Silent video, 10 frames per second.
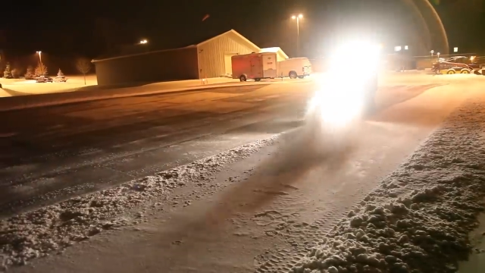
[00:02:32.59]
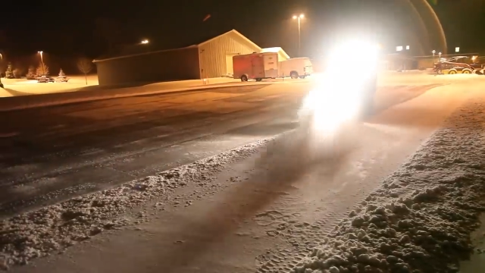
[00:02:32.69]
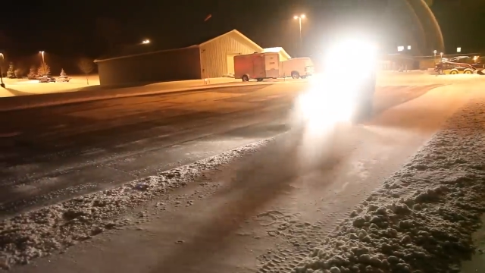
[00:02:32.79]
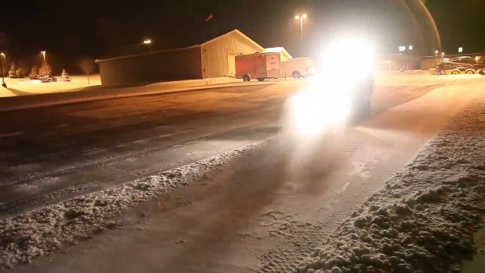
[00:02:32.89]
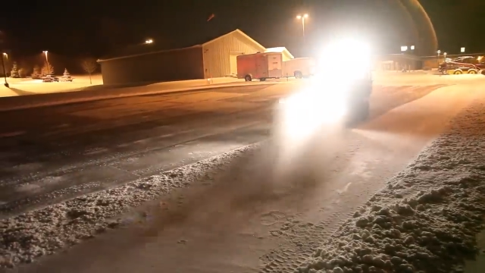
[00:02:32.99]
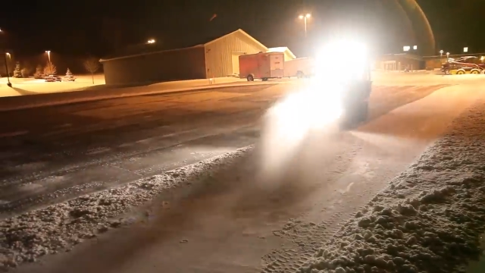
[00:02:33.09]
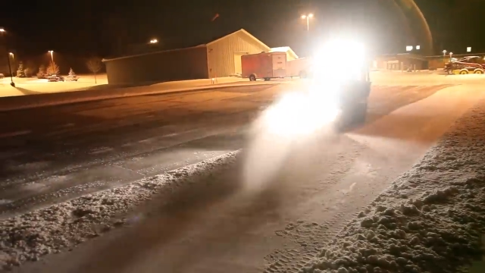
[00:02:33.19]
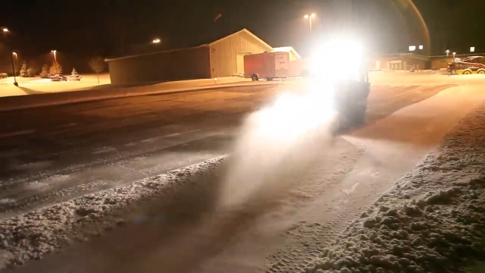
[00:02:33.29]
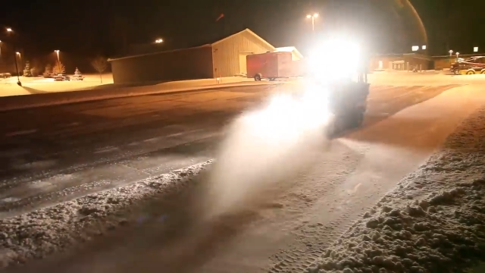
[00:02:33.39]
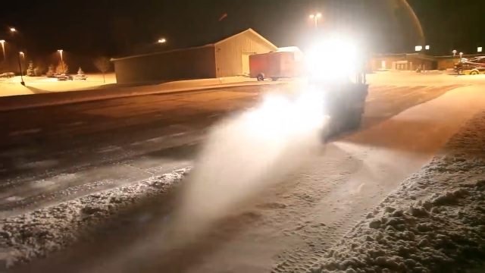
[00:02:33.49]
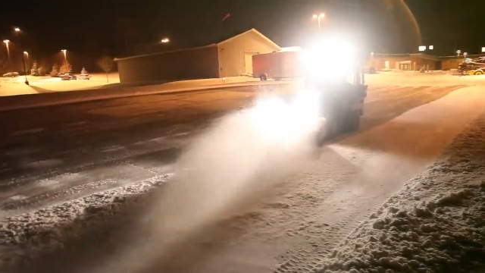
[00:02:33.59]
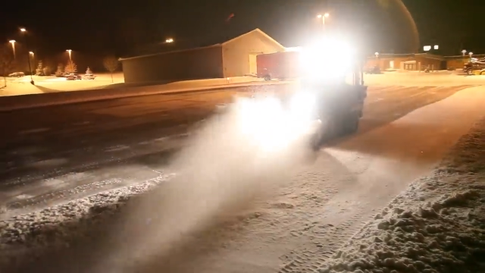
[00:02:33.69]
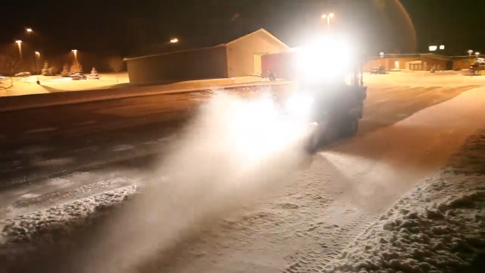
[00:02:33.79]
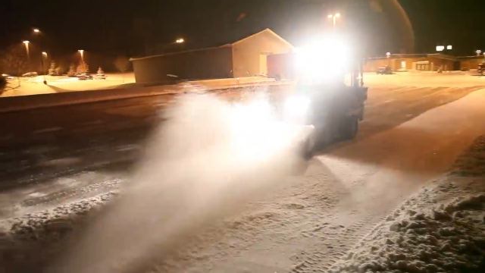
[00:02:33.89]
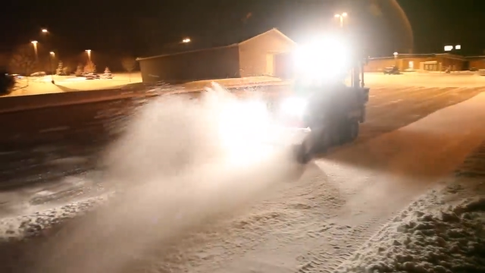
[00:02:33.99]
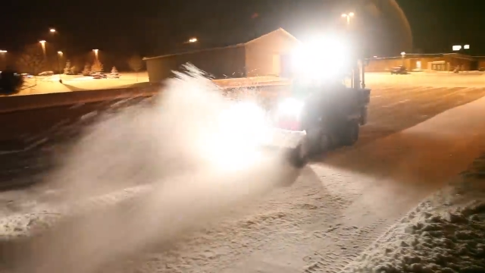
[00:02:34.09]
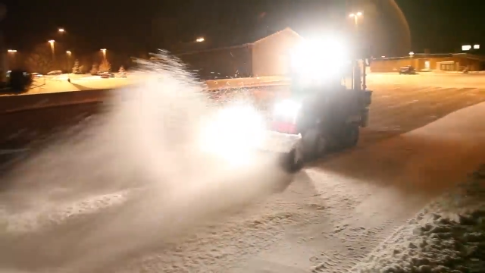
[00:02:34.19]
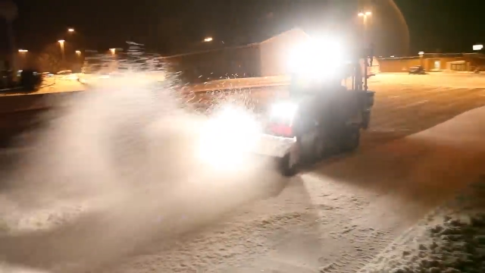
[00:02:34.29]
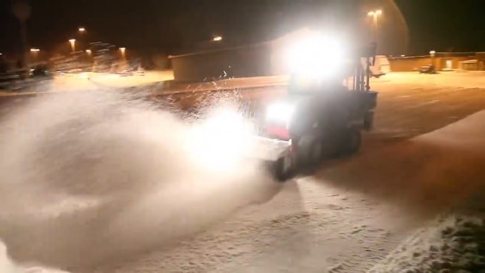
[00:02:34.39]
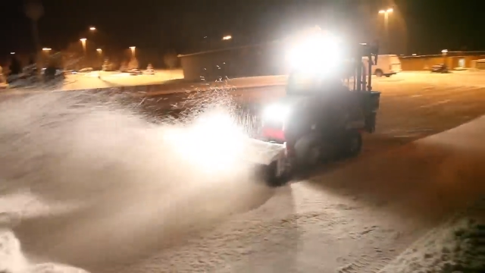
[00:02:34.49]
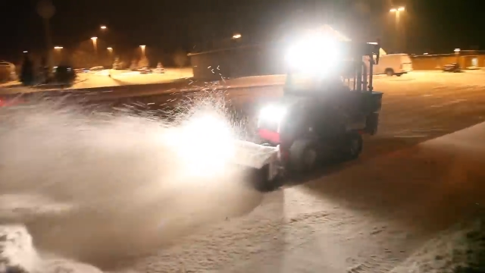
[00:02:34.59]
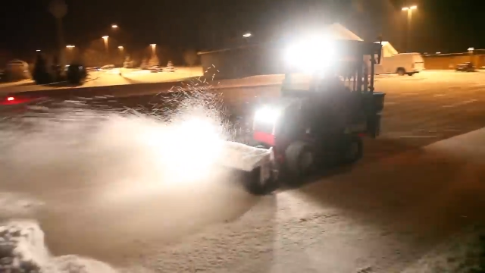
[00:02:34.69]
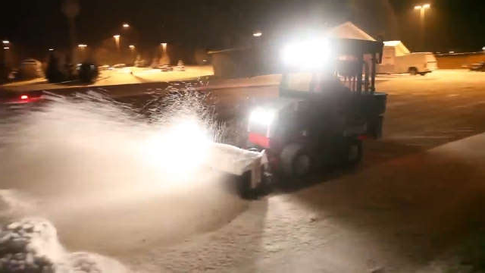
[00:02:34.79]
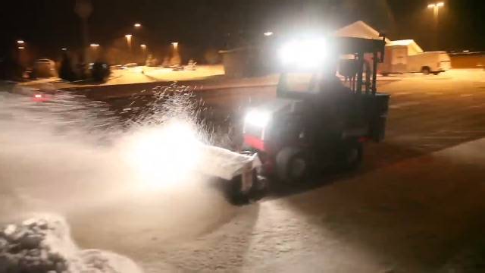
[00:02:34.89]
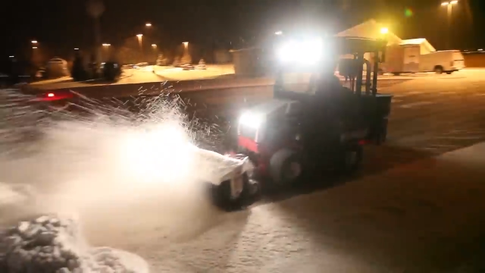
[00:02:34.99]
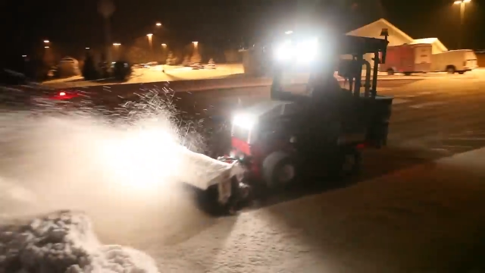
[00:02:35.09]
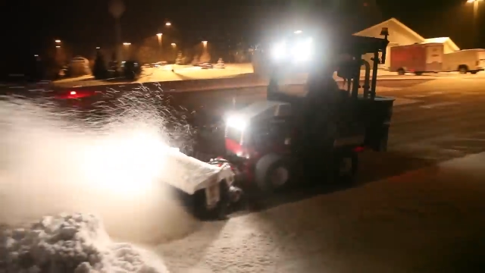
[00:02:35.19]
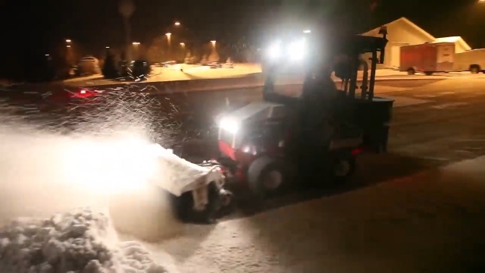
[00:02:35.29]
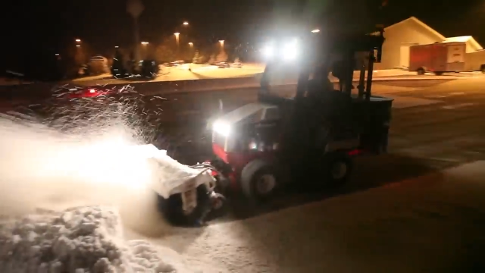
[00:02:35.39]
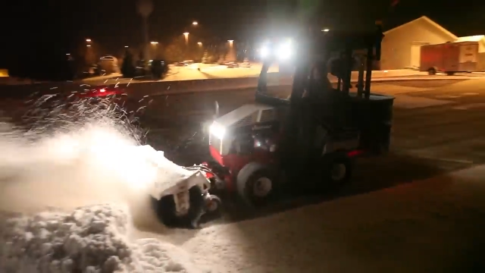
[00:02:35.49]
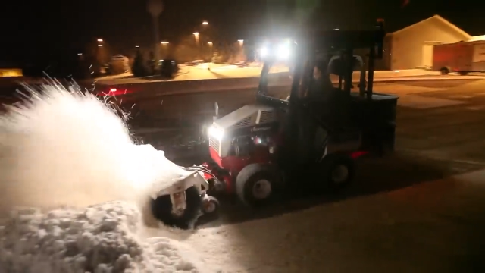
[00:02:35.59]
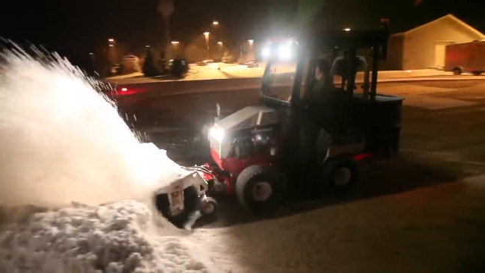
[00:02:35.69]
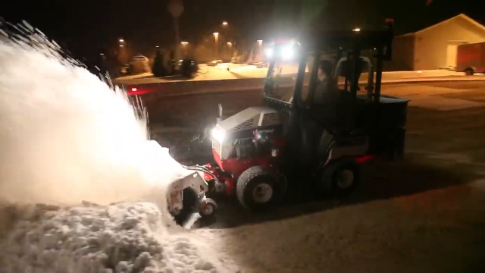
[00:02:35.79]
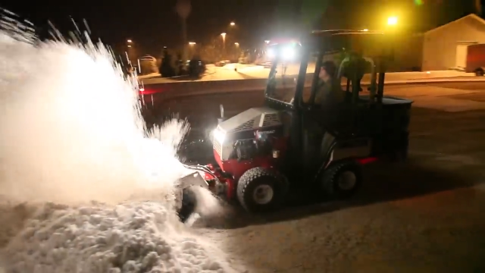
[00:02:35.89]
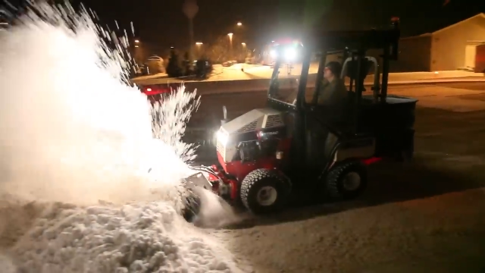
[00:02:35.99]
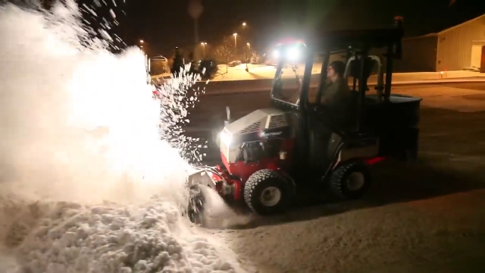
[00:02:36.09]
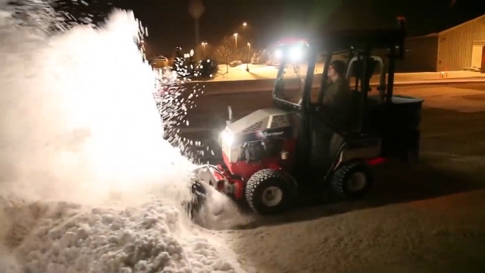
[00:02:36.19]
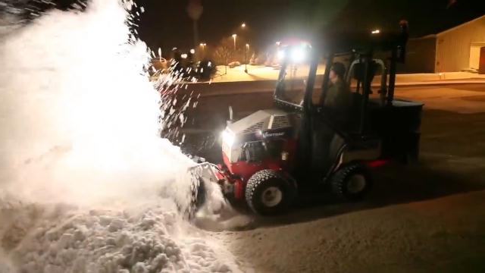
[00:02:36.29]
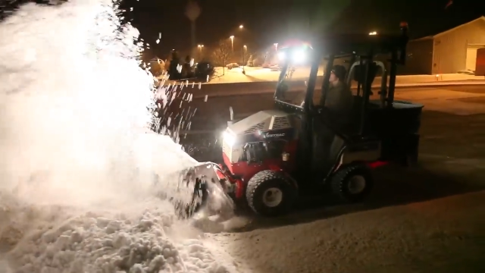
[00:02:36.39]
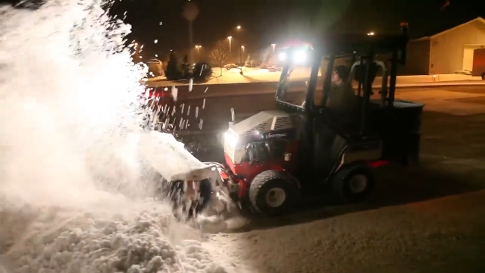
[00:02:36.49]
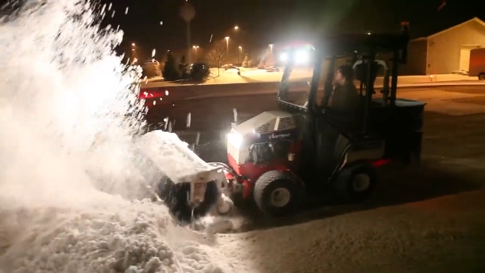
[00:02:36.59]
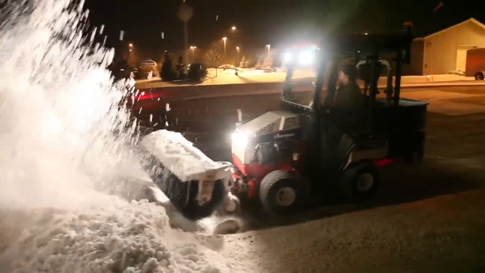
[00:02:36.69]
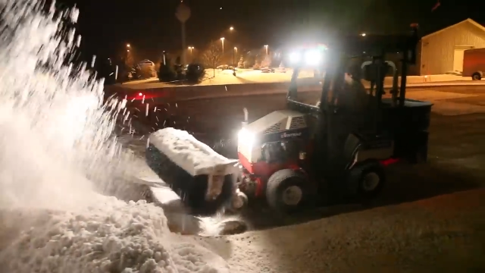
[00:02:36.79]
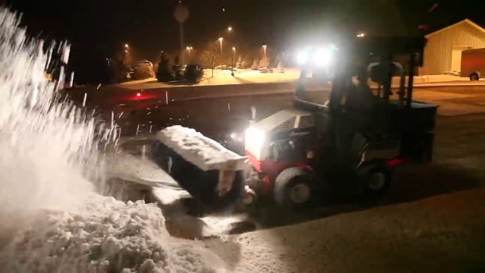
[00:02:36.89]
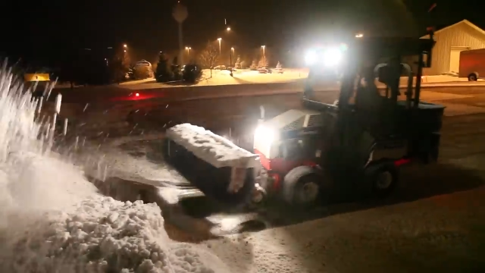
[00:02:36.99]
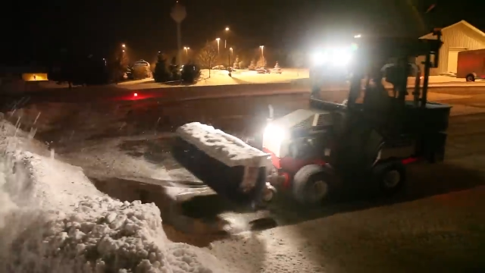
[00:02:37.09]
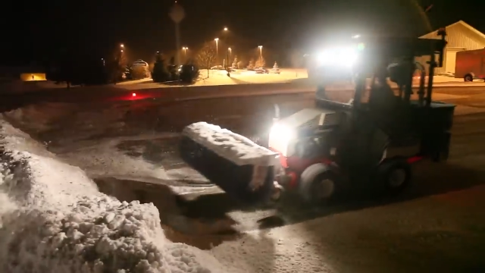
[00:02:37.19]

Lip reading: (no speaker visible)